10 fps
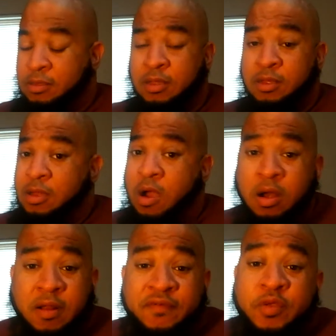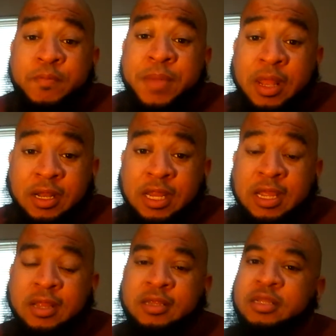the art of
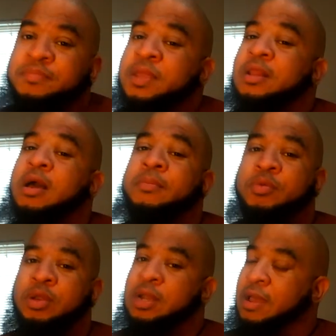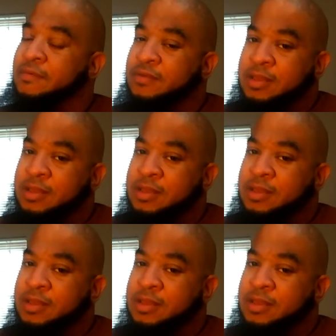humility, just being humble enough.